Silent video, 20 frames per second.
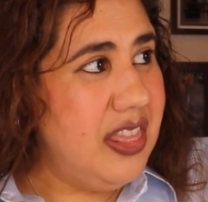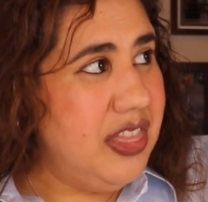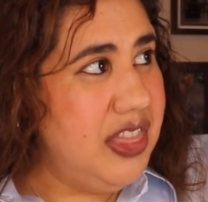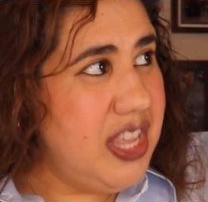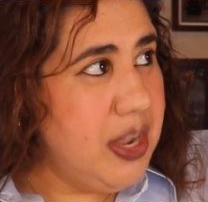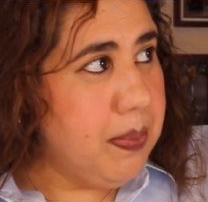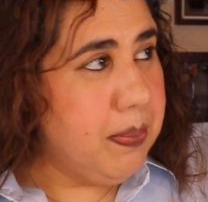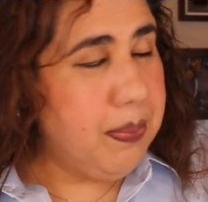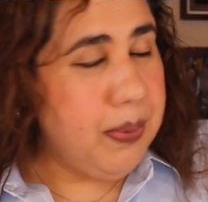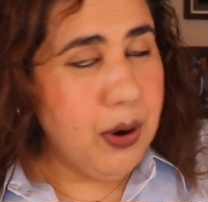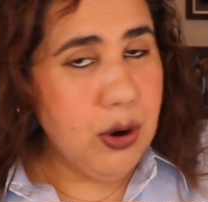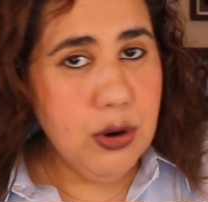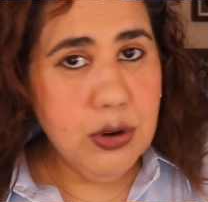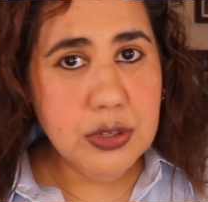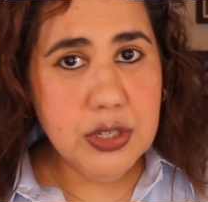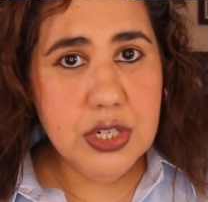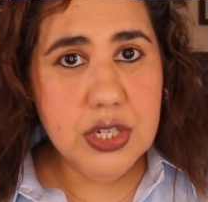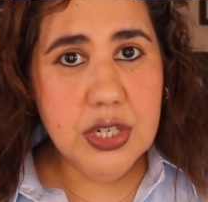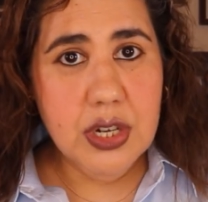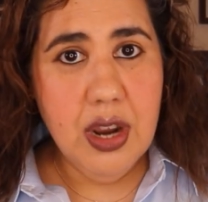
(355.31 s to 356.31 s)
The
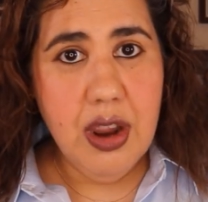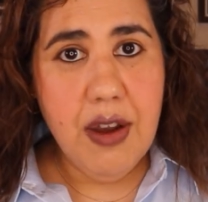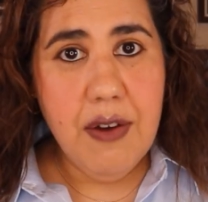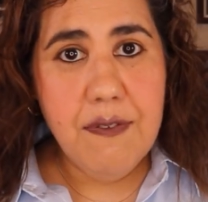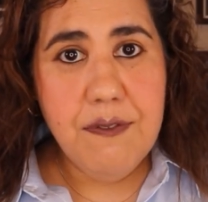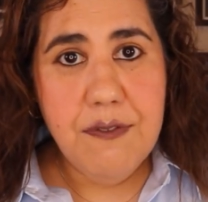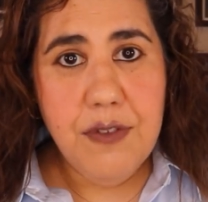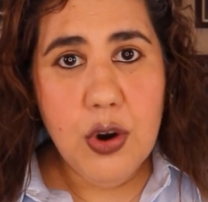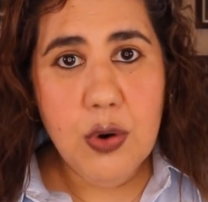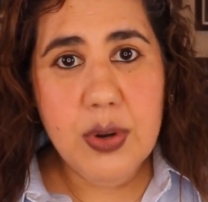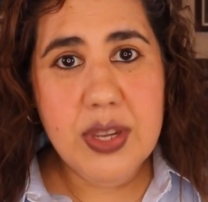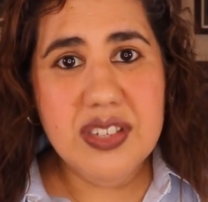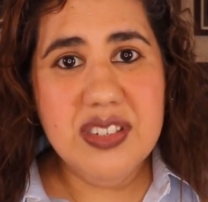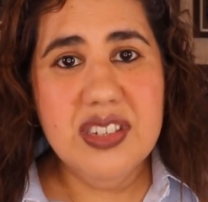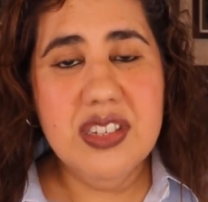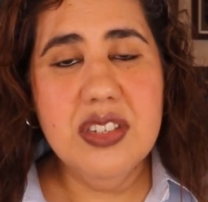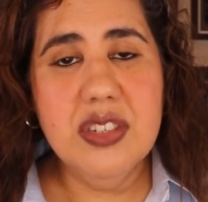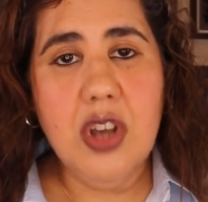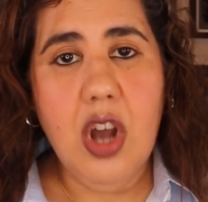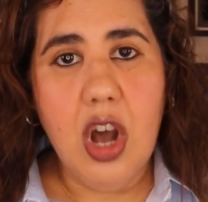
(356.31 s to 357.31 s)
approach
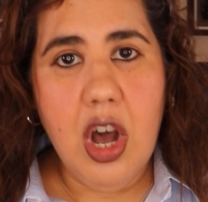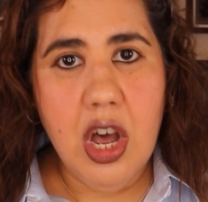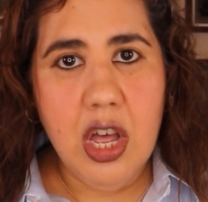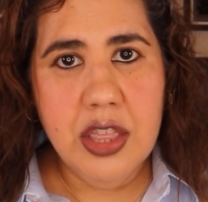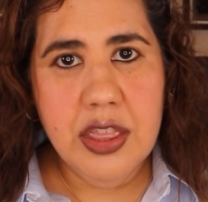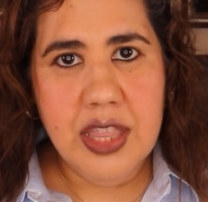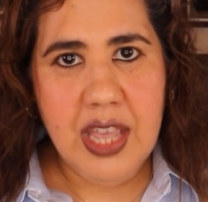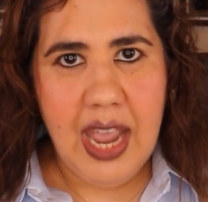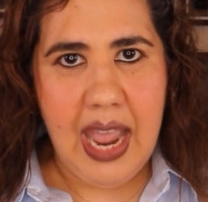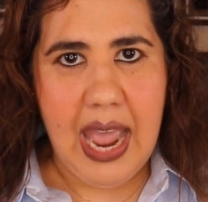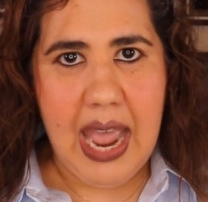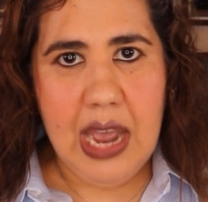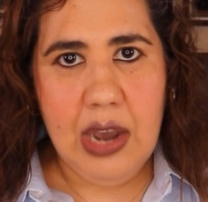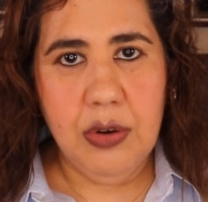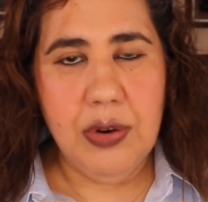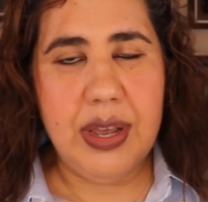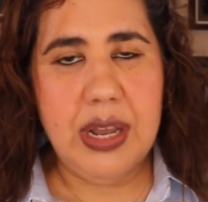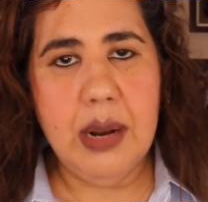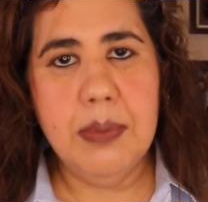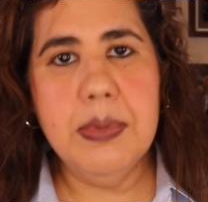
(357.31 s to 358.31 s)
focuses on the
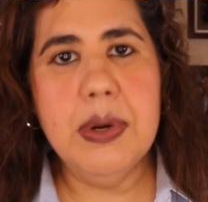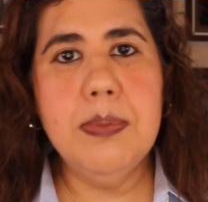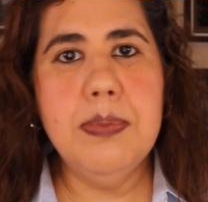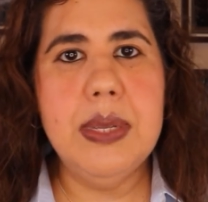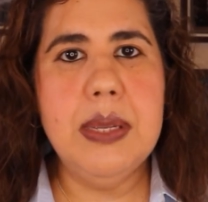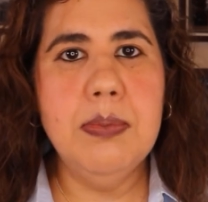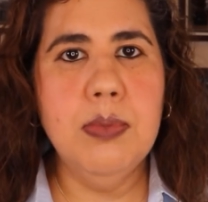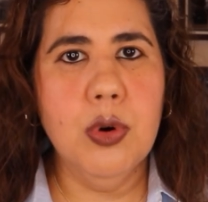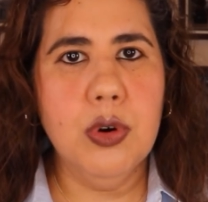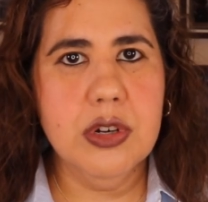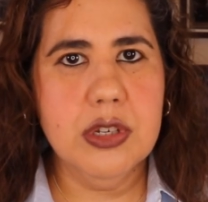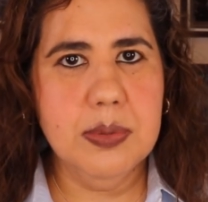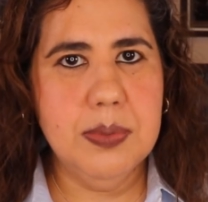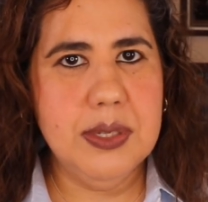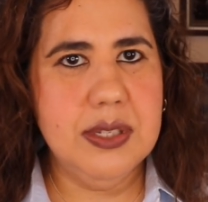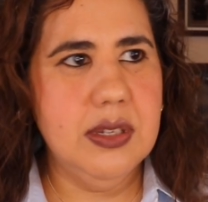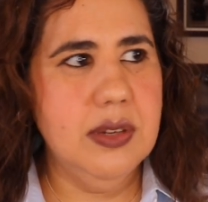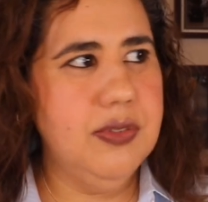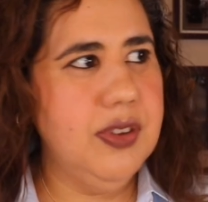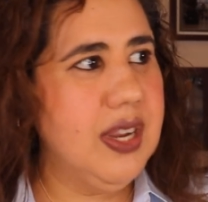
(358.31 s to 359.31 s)
how, and I'm gonna be more
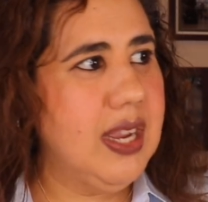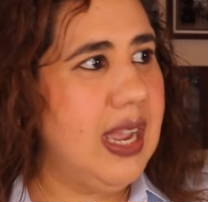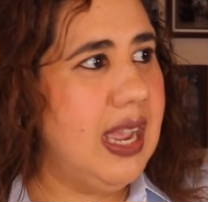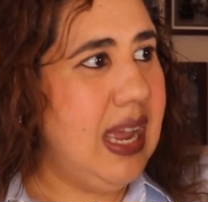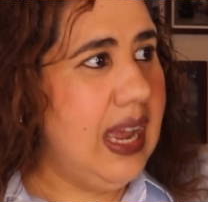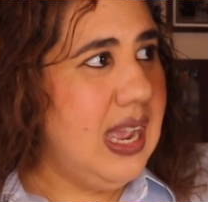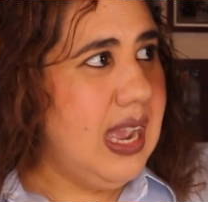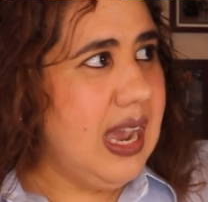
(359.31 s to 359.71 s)
specific.